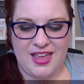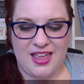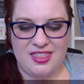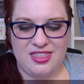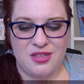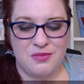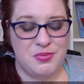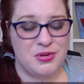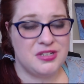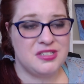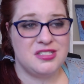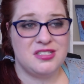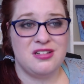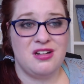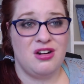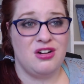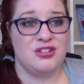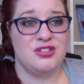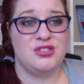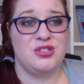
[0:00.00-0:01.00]
The books
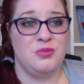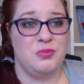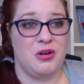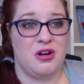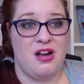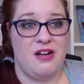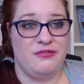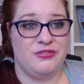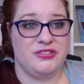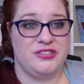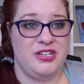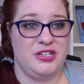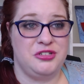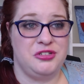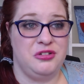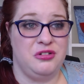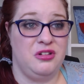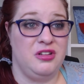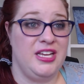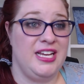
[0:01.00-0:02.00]
are super conversational.